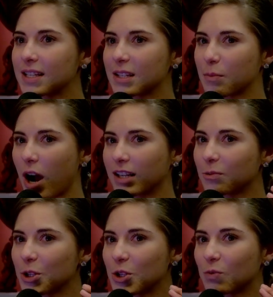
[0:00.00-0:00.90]
is
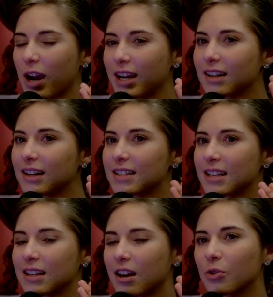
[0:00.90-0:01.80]
possibly just
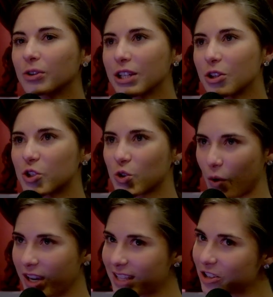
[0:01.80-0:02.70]
recognizing not only the
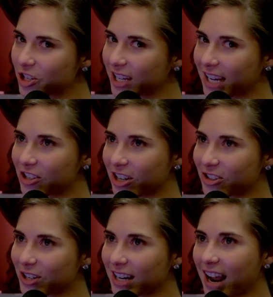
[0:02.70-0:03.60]
joy that G K
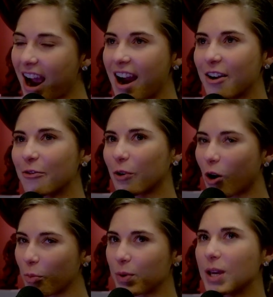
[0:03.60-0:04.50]
Chesterton had for
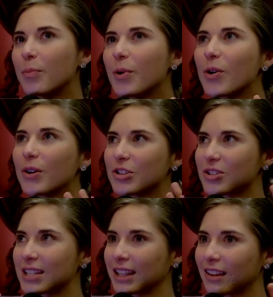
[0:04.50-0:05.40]
all people and
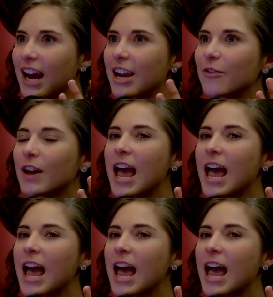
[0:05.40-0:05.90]
just in life,